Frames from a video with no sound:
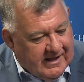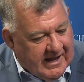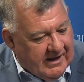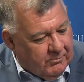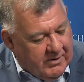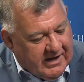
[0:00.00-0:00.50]

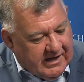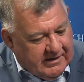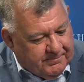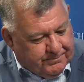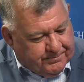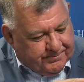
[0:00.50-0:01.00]
And we're
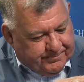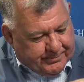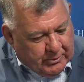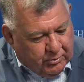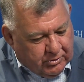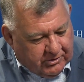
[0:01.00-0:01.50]
going to
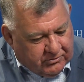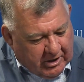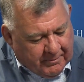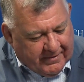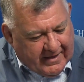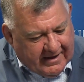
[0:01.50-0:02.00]
build on
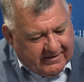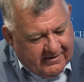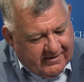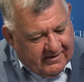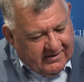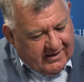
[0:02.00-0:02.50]
top of that
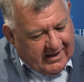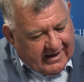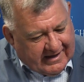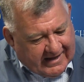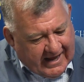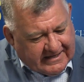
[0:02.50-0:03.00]

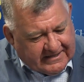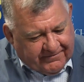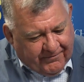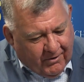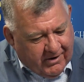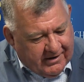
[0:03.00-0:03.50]
a
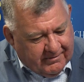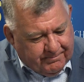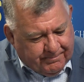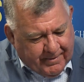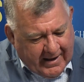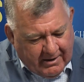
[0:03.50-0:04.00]

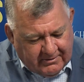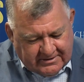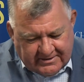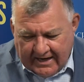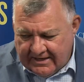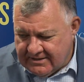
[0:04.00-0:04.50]
gas-fired power
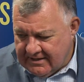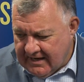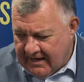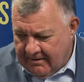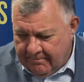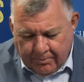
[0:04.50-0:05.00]
station
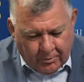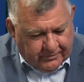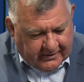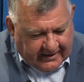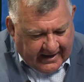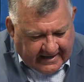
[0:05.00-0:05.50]
and
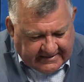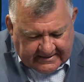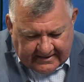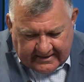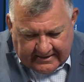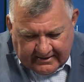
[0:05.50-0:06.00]
import the
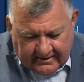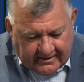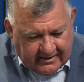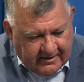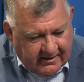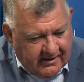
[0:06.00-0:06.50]
gas
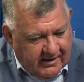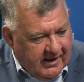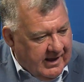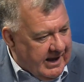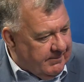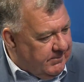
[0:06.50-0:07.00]
in.
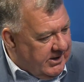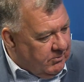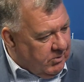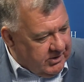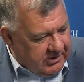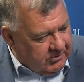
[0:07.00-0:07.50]
And
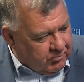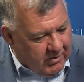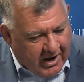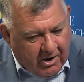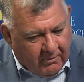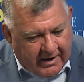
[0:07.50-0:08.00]
meanwhile, you've got a
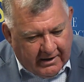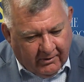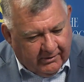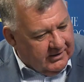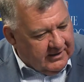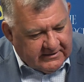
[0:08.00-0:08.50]
railway
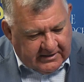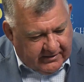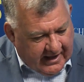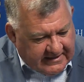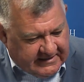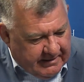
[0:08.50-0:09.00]
line, so
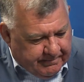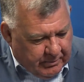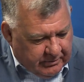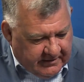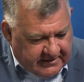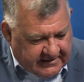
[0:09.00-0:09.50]
that as they're
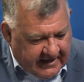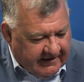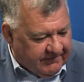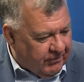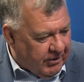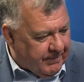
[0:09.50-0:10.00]
building this
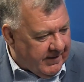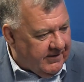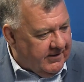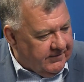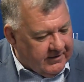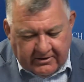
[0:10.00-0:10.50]
gas-fired power,
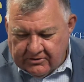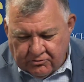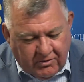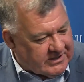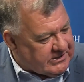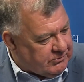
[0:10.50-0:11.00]
the
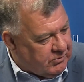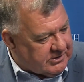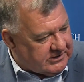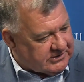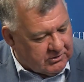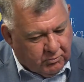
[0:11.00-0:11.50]
construction
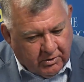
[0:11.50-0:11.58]
workers can